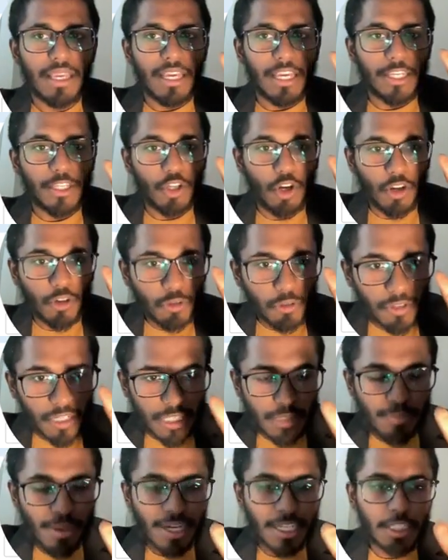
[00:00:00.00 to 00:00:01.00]
your own
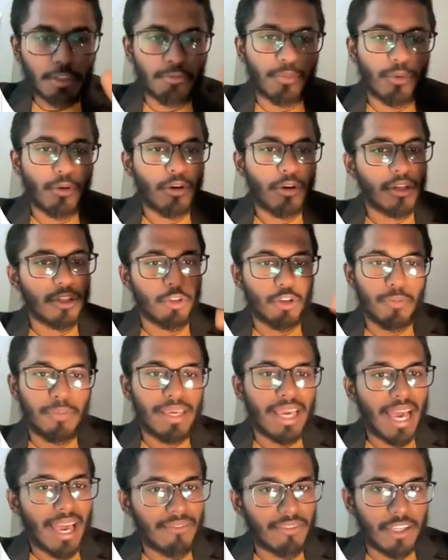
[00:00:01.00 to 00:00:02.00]
respective board, you'll be
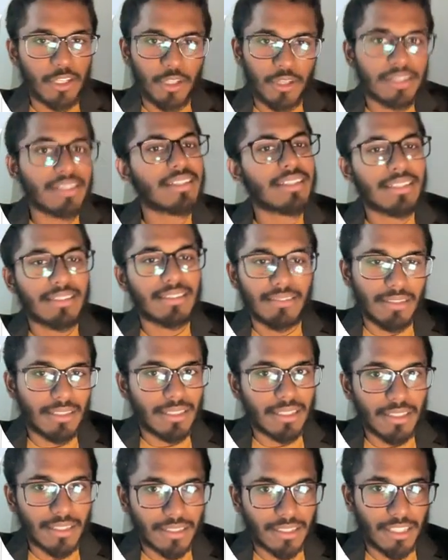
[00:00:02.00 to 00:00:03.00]
having your
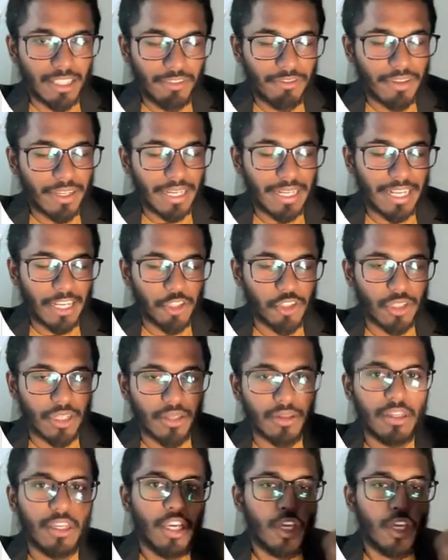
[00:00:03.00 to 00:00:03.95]
certificate actually.